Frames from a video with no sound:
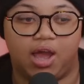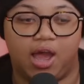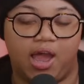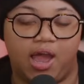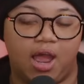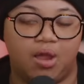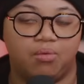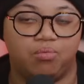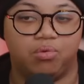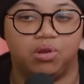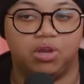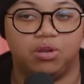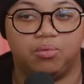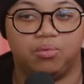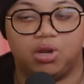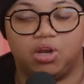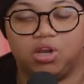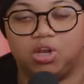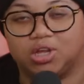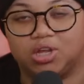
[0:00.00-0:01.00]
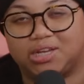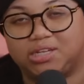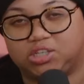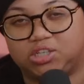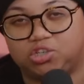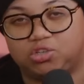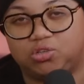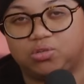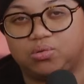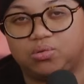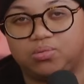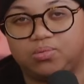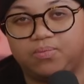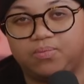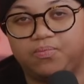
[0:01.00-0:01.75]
I really want to look into